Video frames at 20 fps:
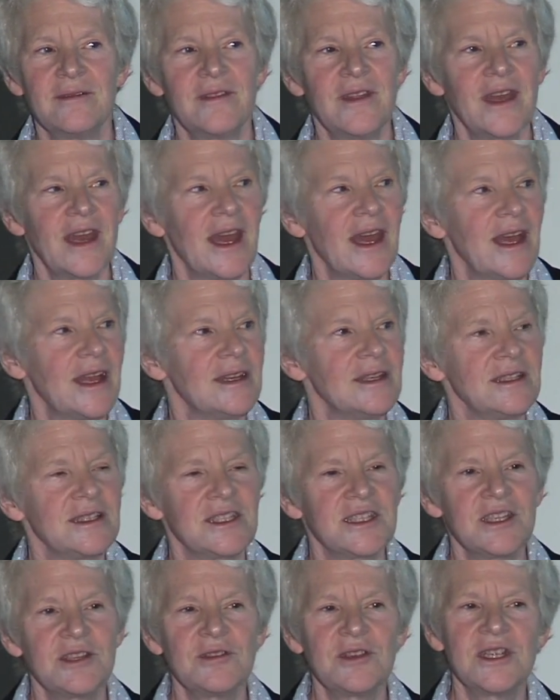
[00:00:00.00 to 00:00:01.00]
that
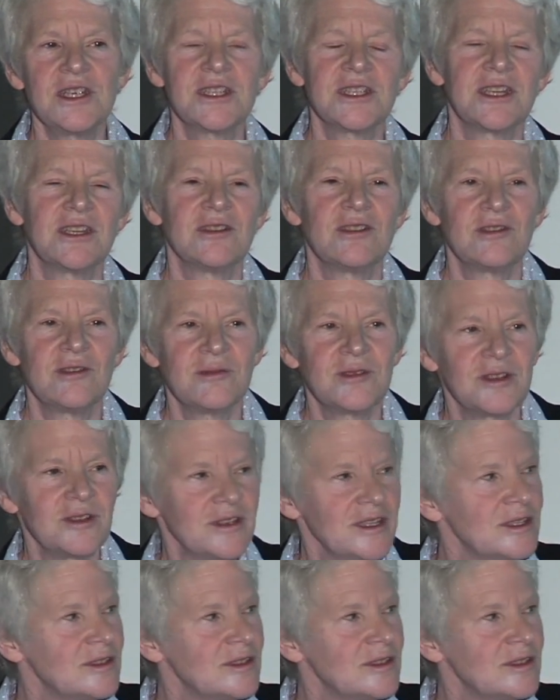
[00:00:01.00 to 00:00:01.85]
serious and terminal